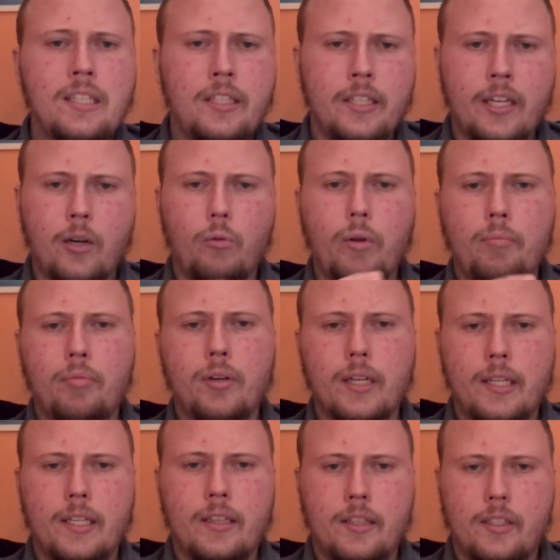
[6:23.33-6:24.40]
we put
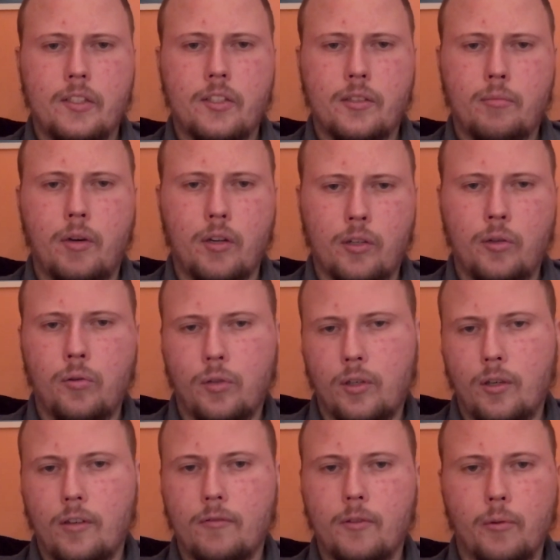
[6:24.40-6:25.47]
it in this small corner
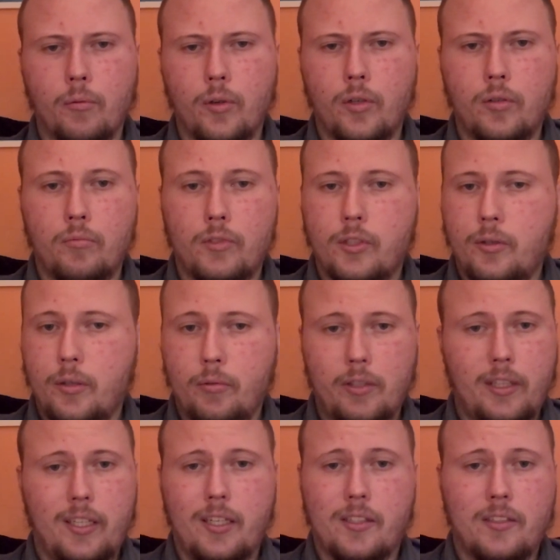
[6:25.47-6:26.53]
of the room, so it
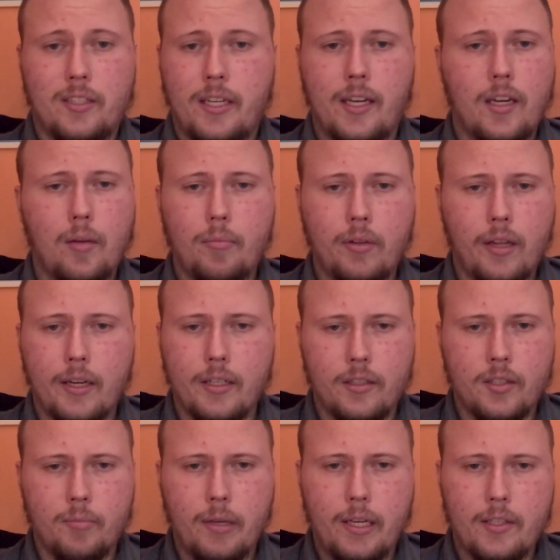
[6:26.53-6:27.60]
really doesn't take up a lot of
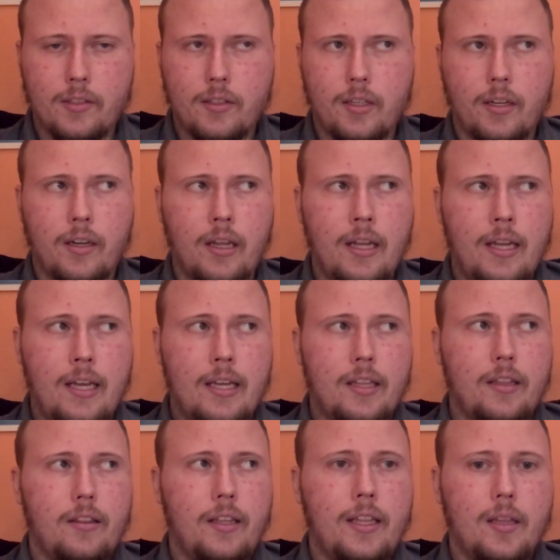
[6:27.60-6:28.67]
space, and
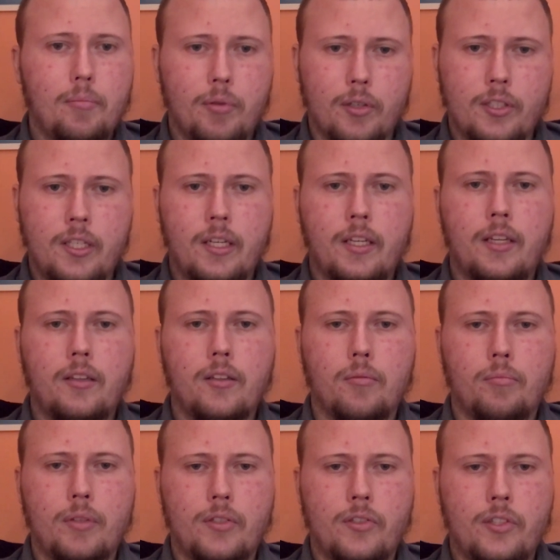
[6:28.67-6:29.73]
in the particular
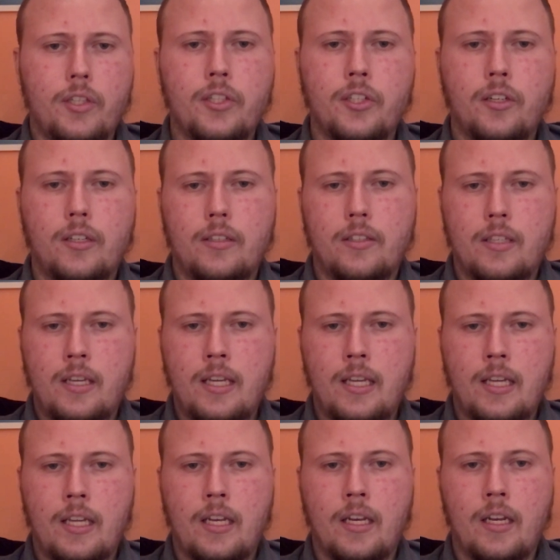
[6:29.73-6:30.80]
position it's
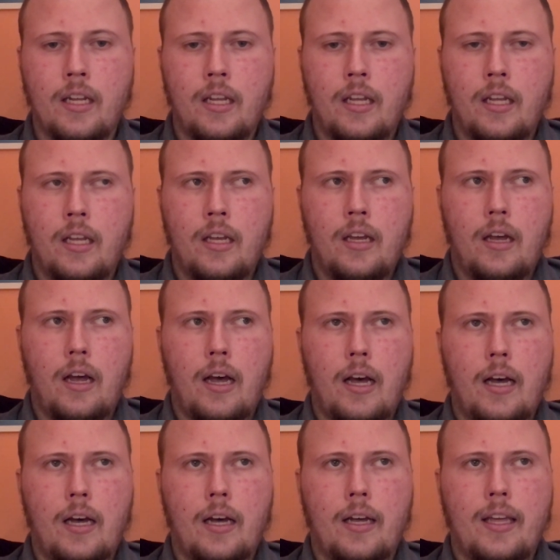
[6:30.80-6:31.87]
in,
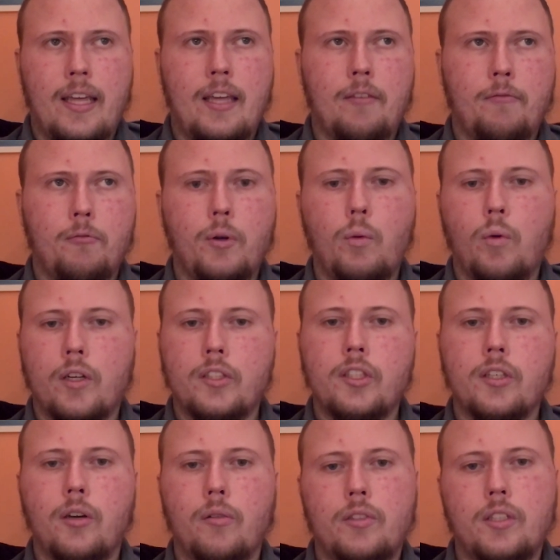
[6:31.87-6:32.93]
if we want
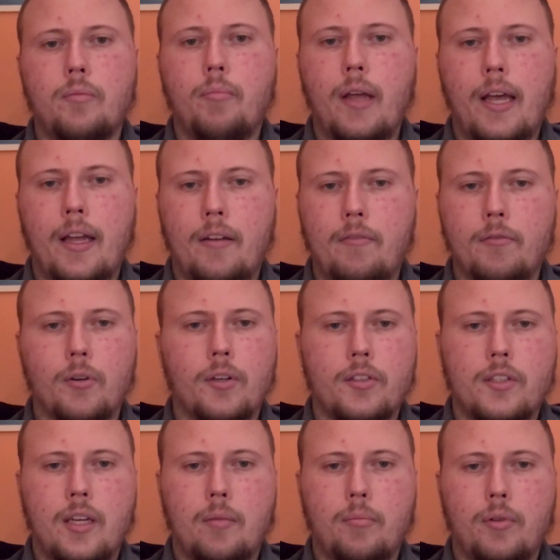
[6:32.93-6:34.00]
to go to bed, for
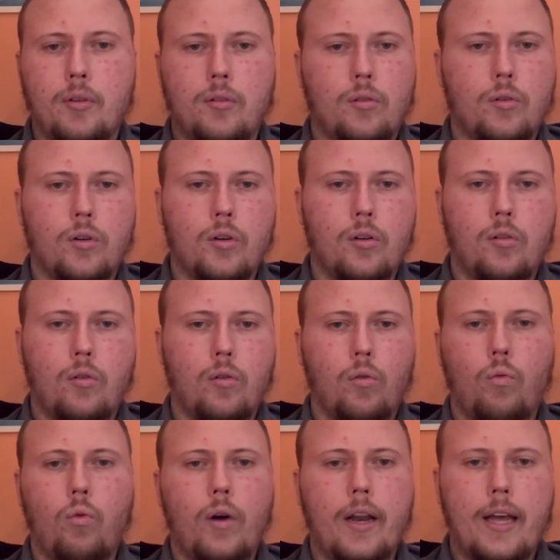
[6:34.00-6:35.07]
example, or
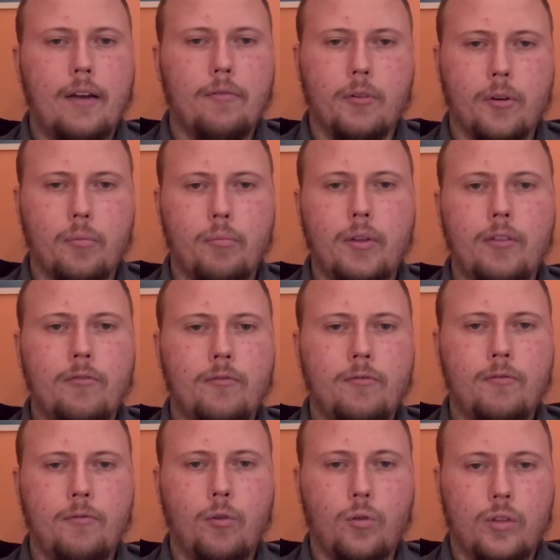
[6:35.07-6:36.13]
whatever,
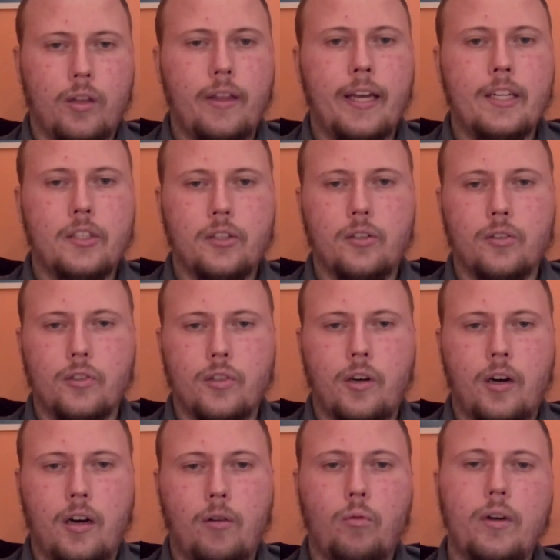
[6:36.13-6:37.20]
before the light turns
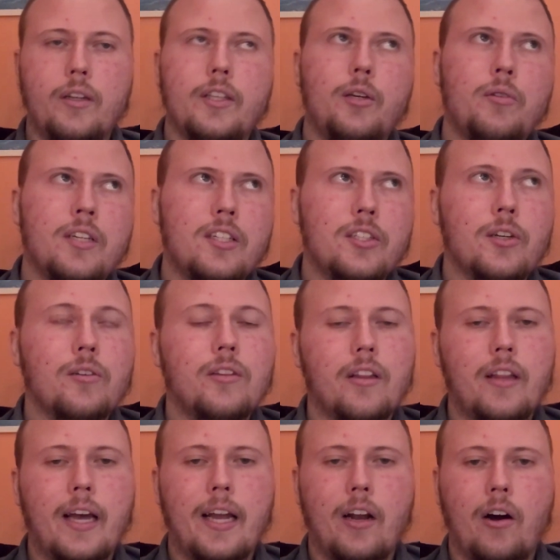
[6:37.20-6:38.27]
off. Well, you can turn the
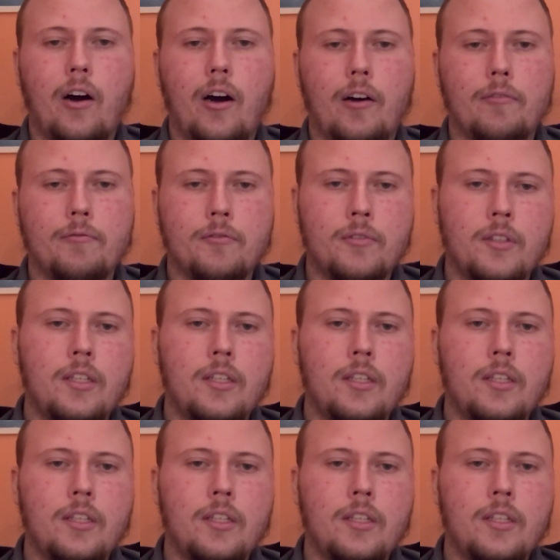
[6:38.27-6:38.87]
light off